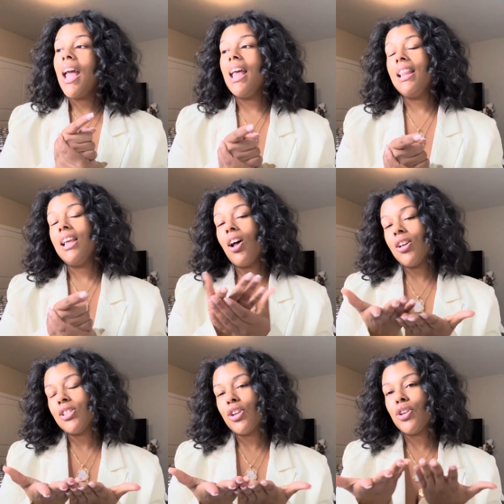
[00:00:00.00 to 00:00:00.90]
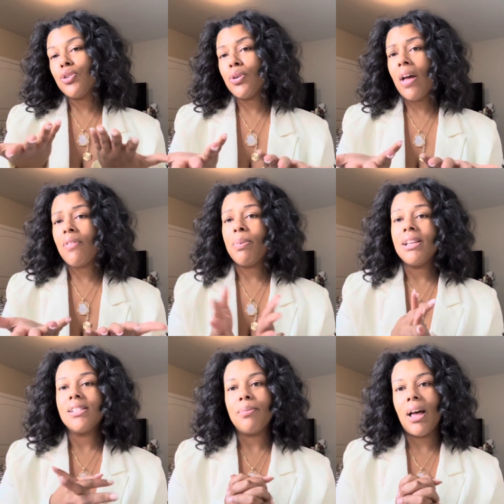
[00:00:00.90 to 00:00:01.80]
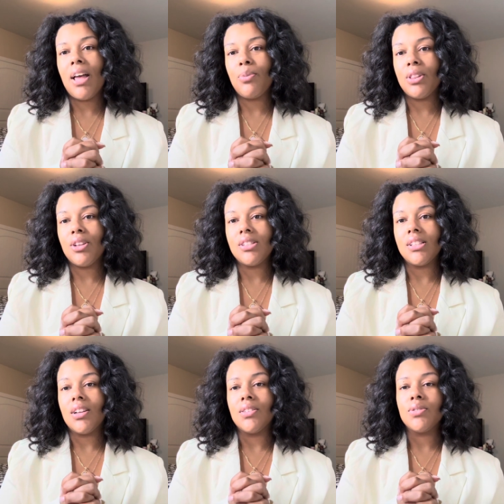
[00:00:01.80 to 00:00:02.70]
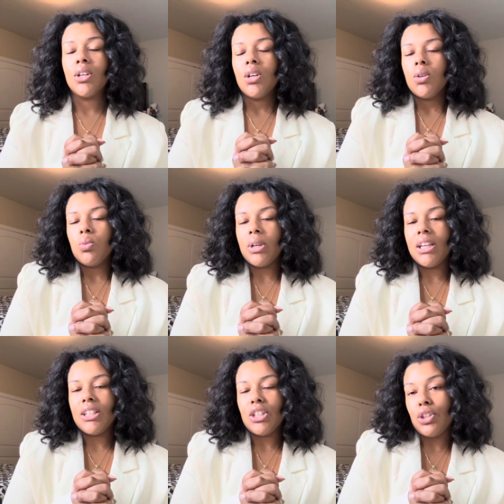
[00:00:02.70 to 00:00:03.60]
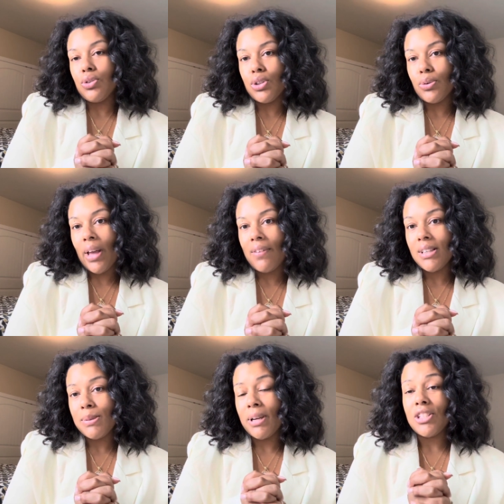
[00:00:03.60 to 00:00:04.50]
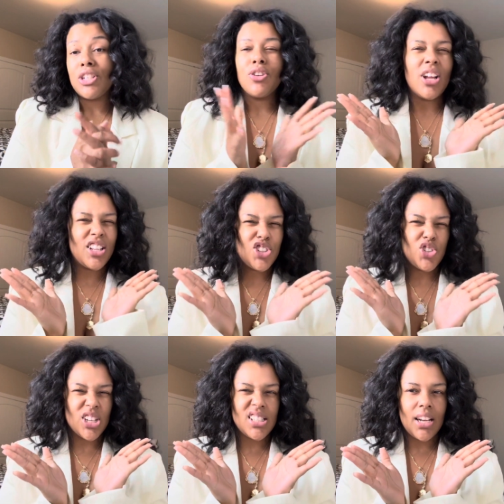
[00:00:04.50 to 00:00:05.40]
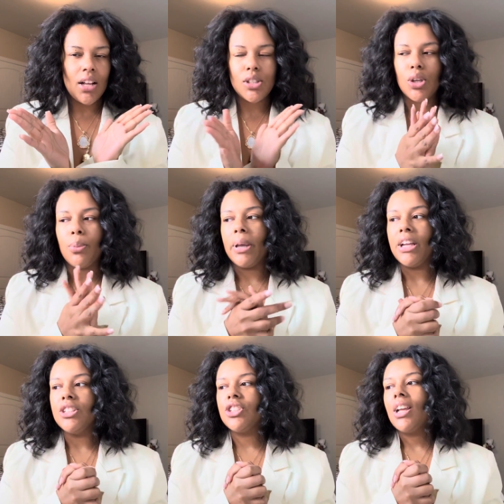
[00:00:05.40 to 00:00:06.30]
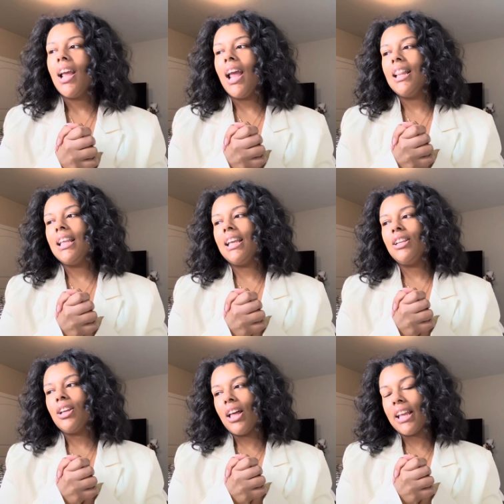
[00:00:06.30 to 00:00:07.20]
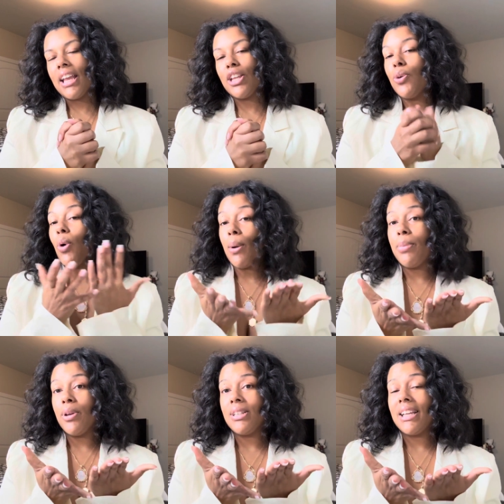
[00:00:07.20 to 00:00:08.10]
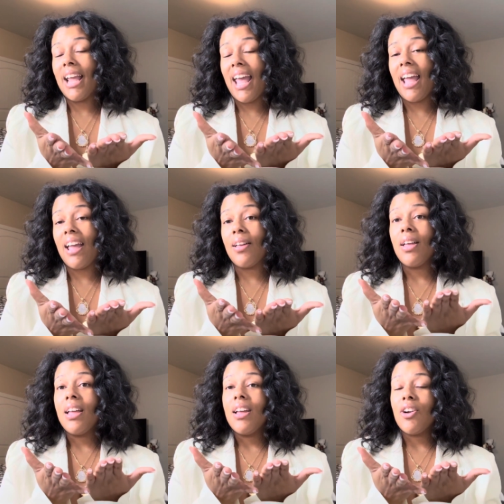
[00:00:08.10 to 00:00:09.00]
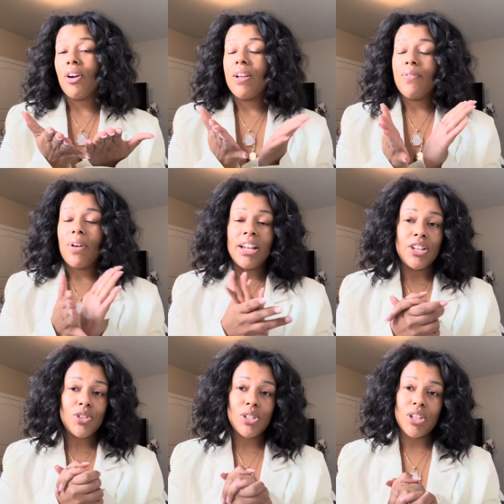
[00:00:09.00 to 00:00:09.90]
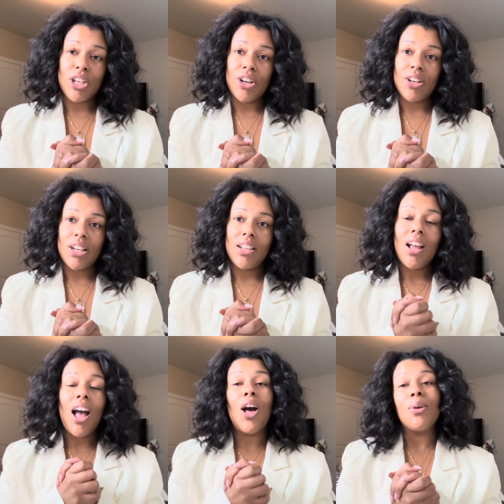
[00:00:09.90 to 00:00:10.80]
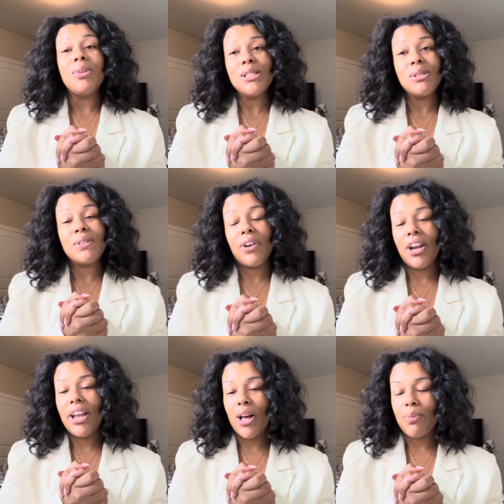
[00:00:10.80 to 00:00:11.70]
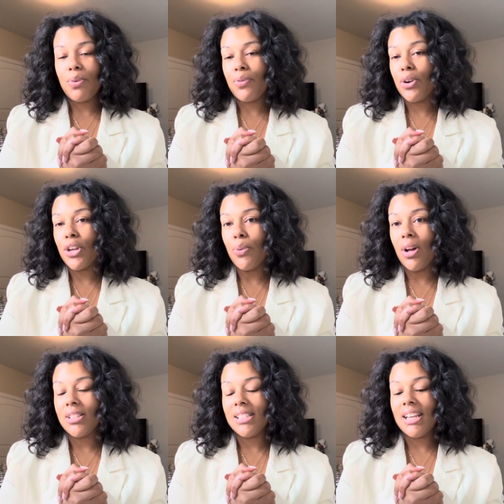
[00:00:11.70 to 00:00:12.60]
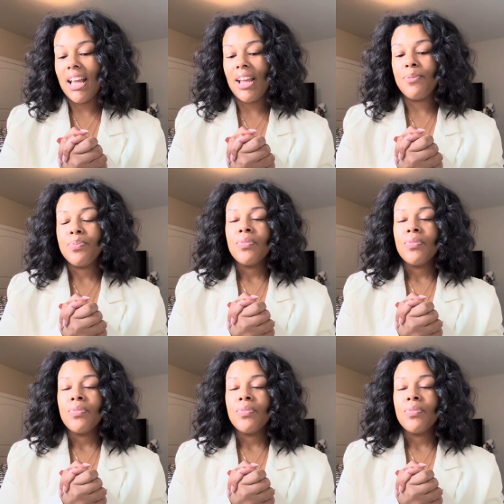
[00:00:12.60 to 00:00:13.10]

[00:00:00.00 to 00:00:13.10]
And then also you do have a peace of mind with yourself when you do have this budget. You're not stressing out so much. And then again, you are building a great financial security. I hope this was very helpful for you all today.